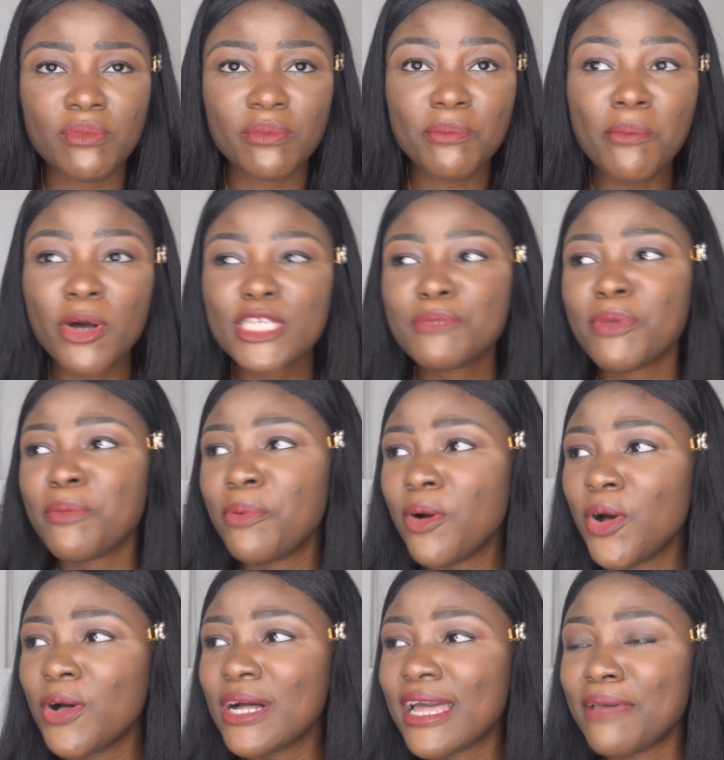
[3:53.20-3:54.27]
most
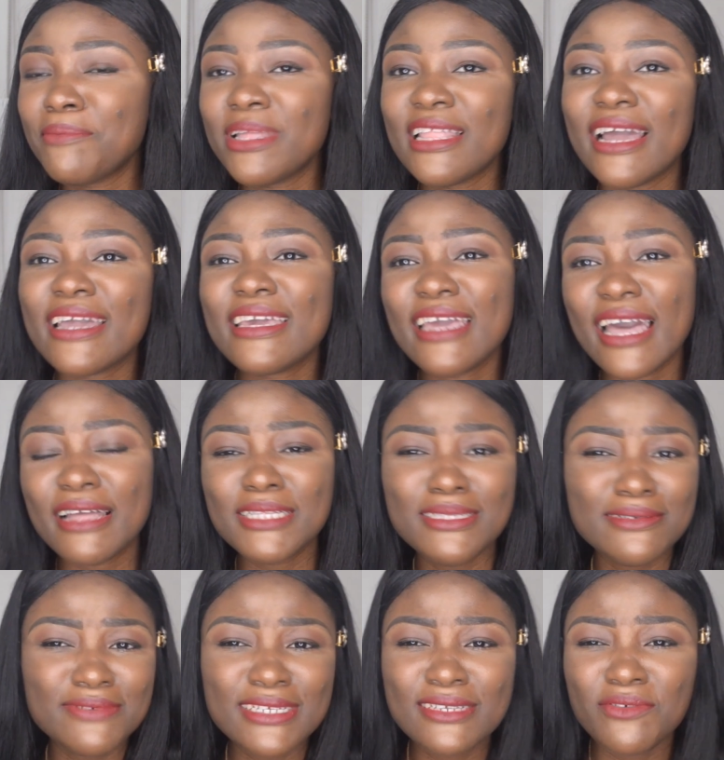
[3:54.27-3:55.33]
people can be like, yeah,
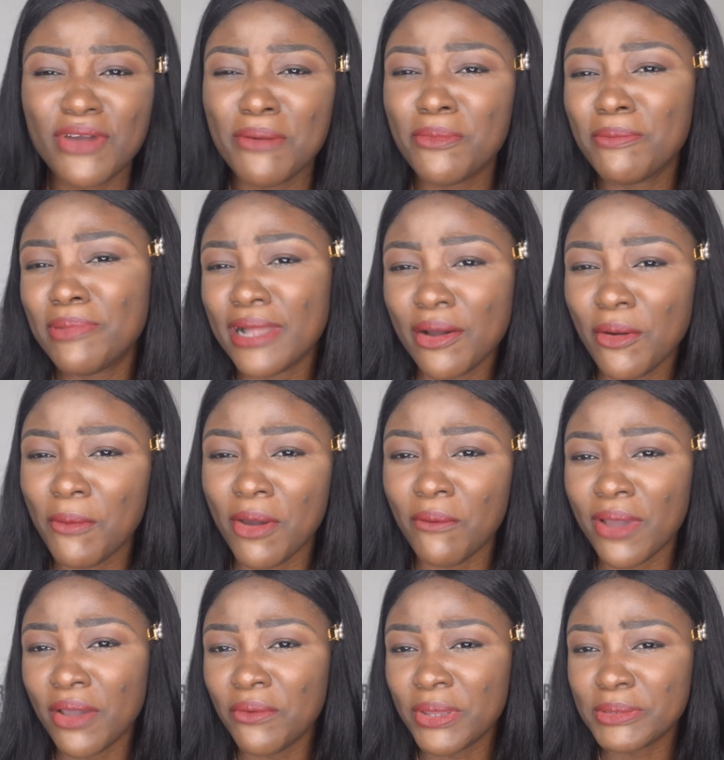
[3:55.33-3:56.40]
the reason why black women
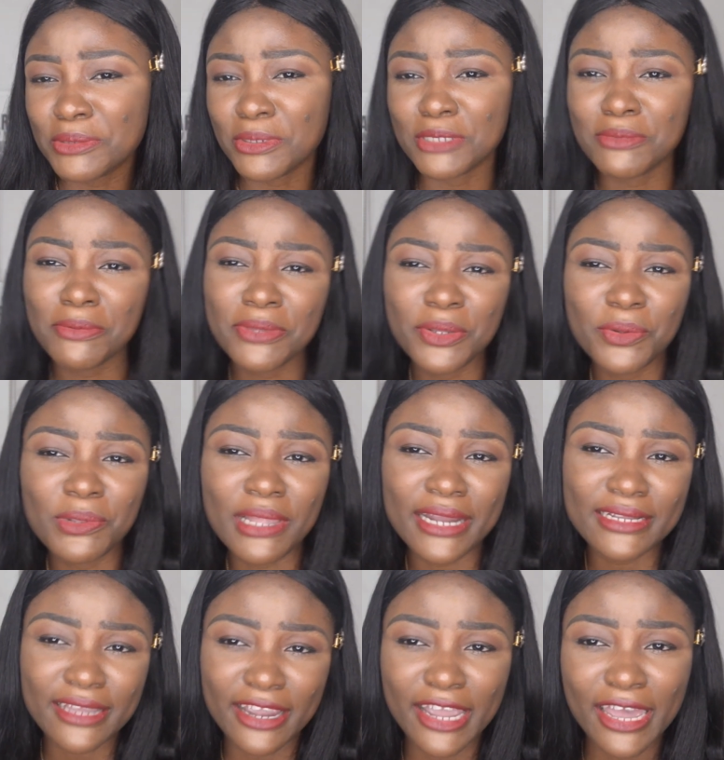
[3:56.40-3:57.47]
wear wigs is because maybe they don't
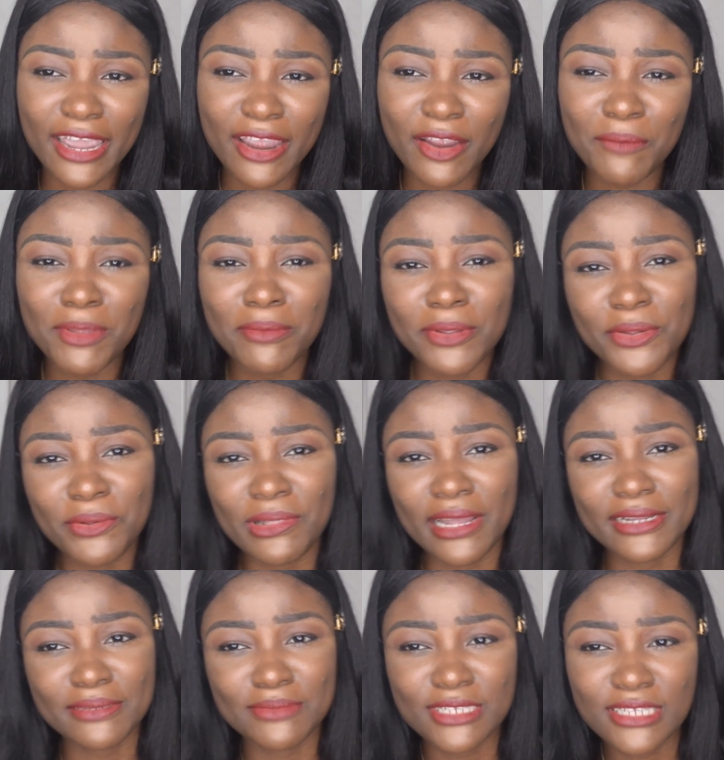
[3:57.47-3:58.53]
like their hair, maybe they don't
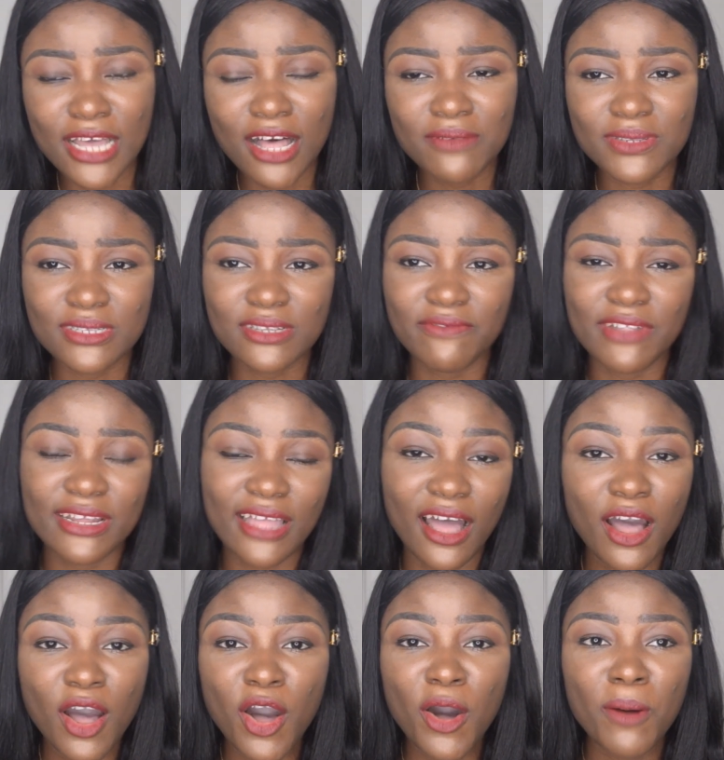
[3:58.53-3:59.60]
like themselves and stuff like
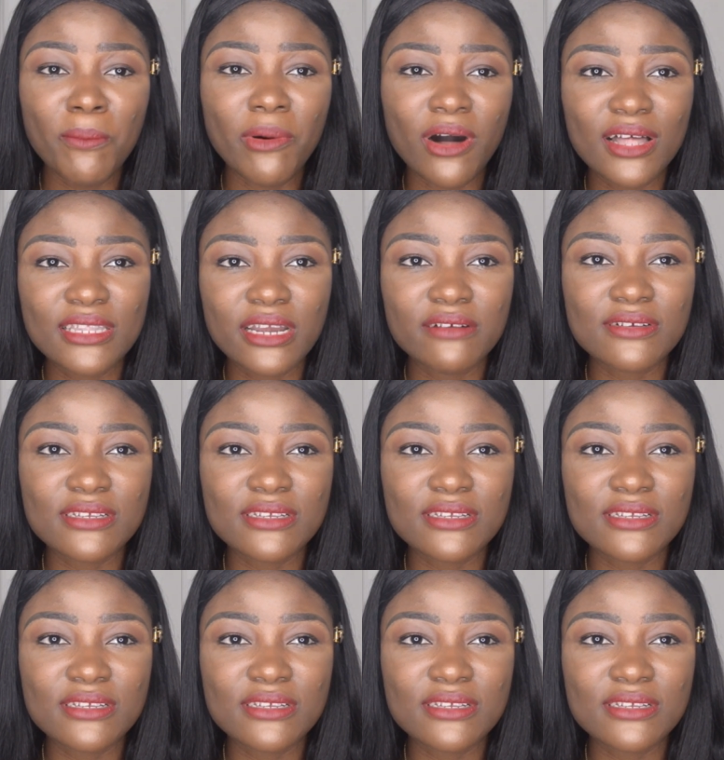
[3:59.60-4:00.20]
that. But